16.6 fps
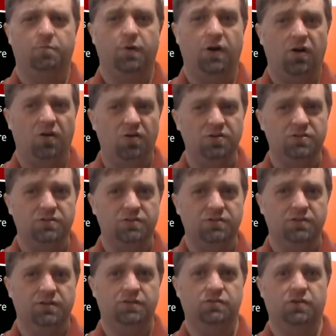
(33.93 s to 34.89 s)

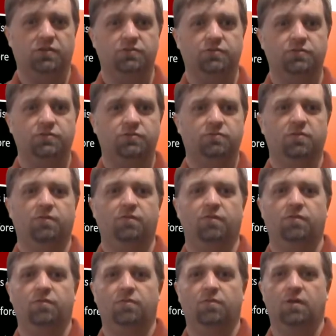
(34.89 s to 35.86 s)
parts is also true
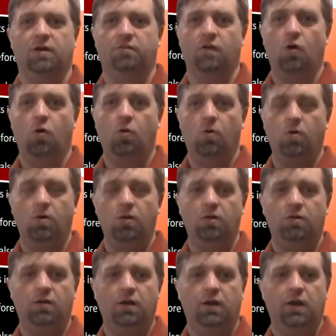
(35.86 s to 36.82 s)
of the whole.